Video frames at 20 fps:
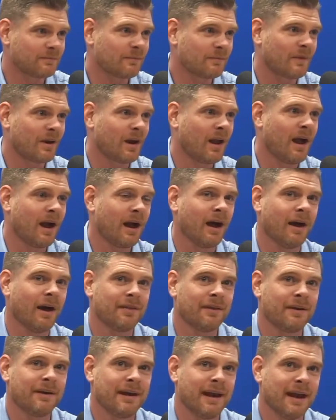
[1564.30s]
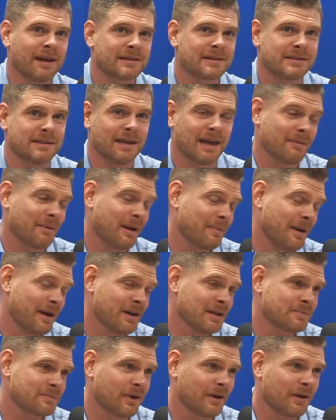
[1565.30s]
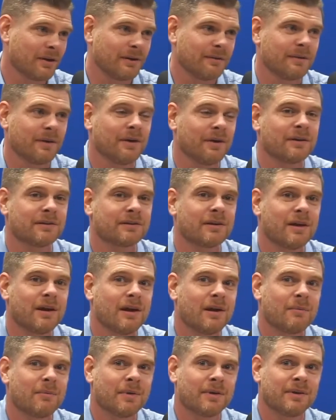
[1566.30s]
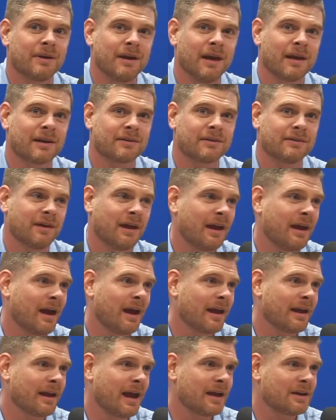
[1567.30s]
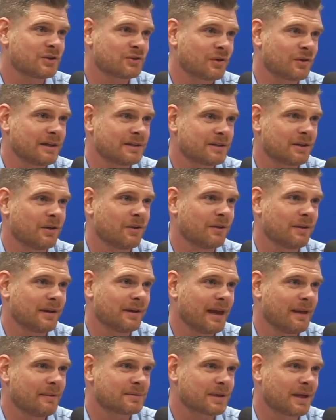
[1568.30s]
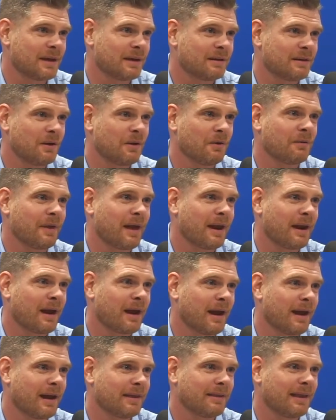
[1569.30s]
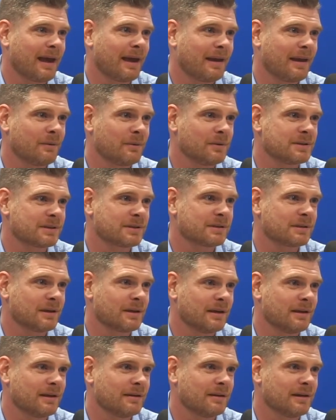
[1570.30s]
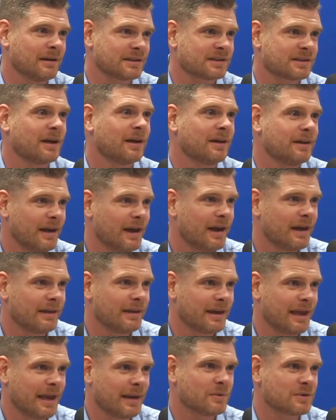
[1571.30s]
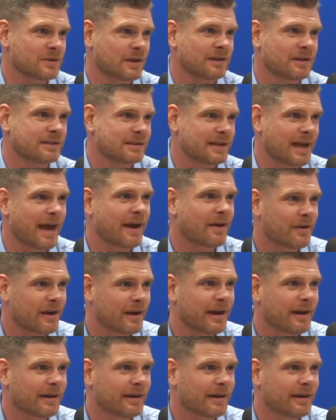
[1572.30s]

The next day, my parents probably don't even know this, but the next day I got dressed to go to the game because I didn't know that it was a Sunday. The game was on a Saturday.